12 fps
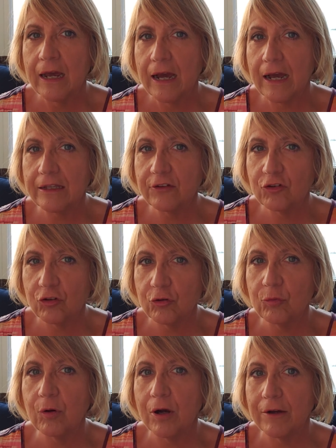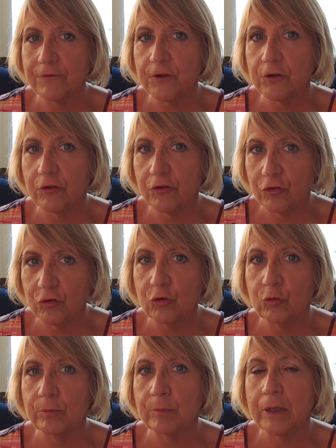I do offer
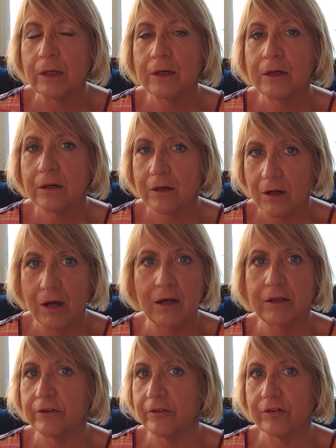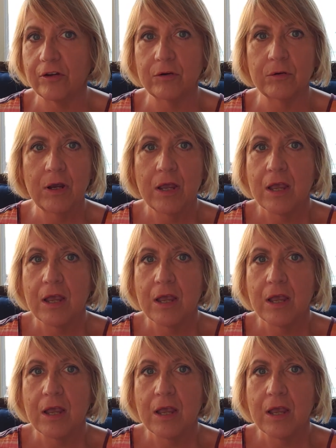Zoom calls. So